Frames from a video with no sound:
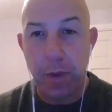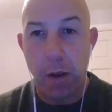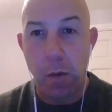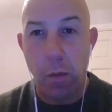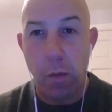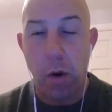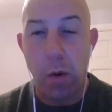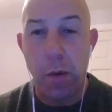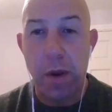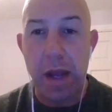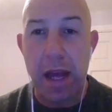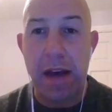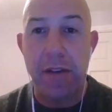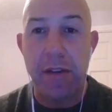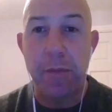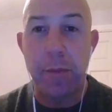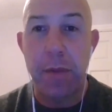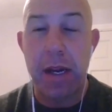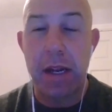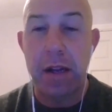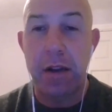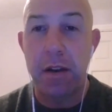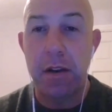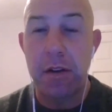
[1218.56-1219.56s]
What we
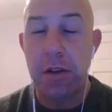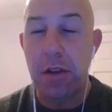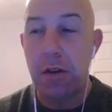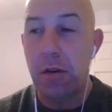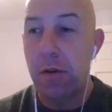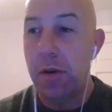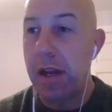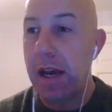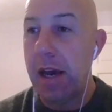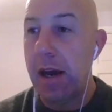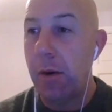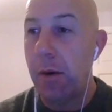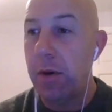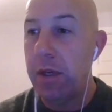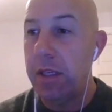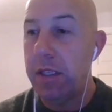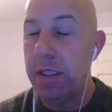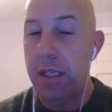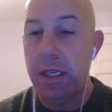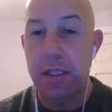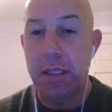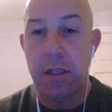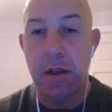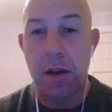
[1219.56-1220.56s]
haven't been able to do now
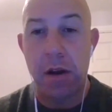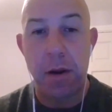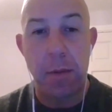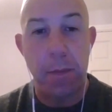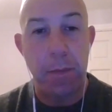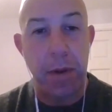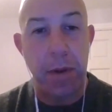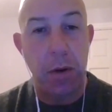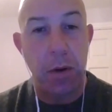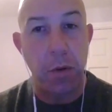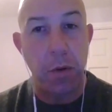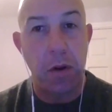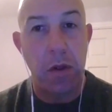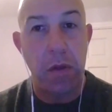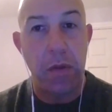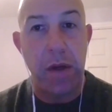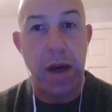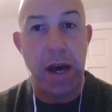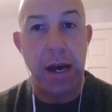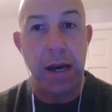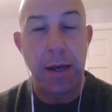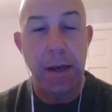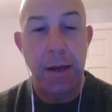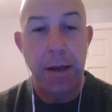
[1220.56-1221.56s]
is kind of build on
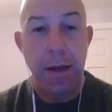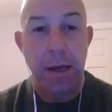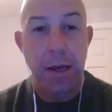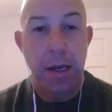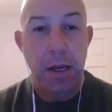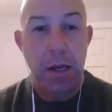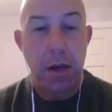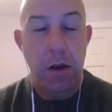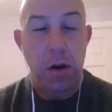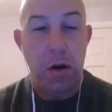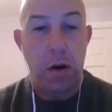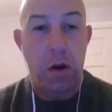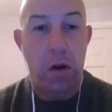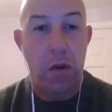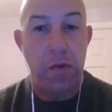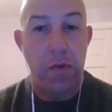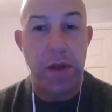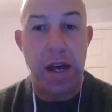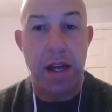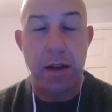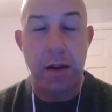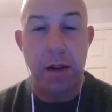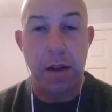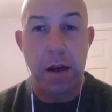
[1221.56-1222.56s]
that
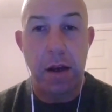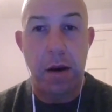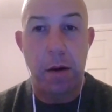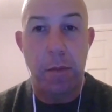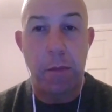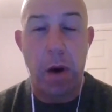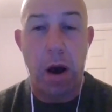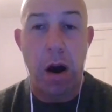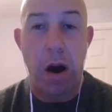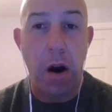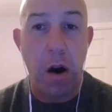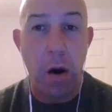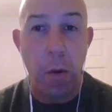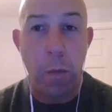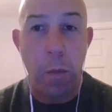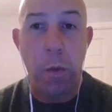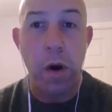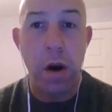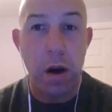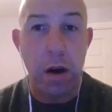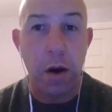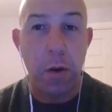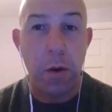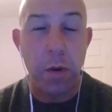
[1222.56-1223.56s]
hard
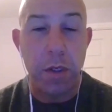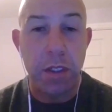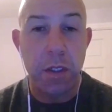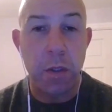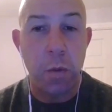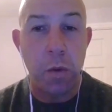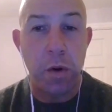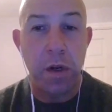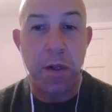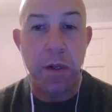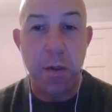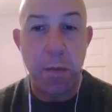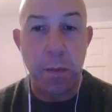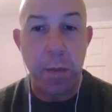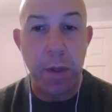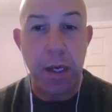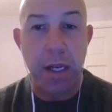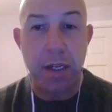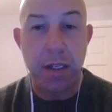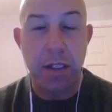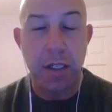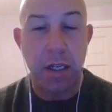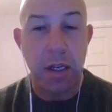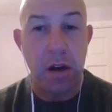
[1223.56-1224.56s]
work, which is what it's
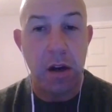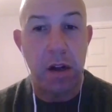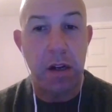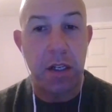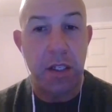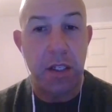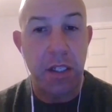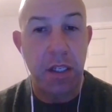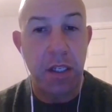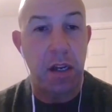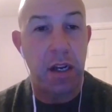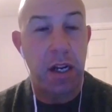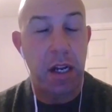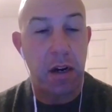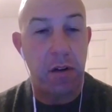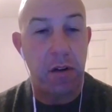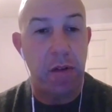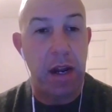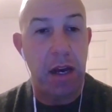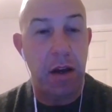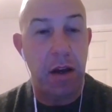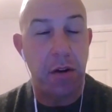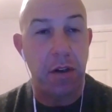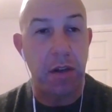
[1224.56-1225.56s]
been to kind of turn it
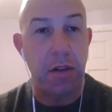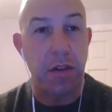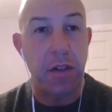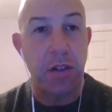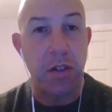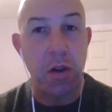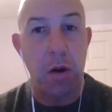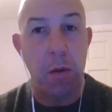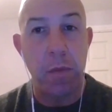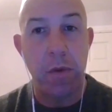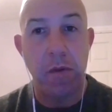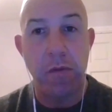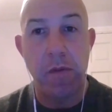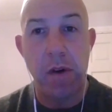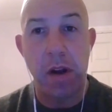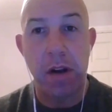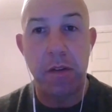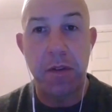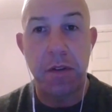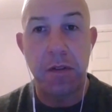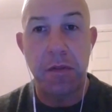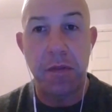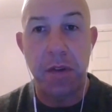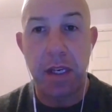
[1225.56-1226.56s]
around and stop the run
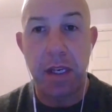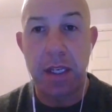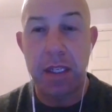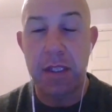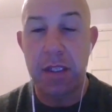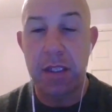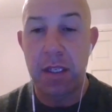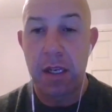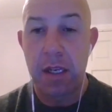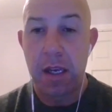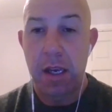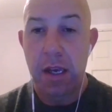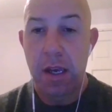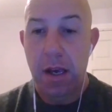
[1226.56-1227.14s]
of defeats.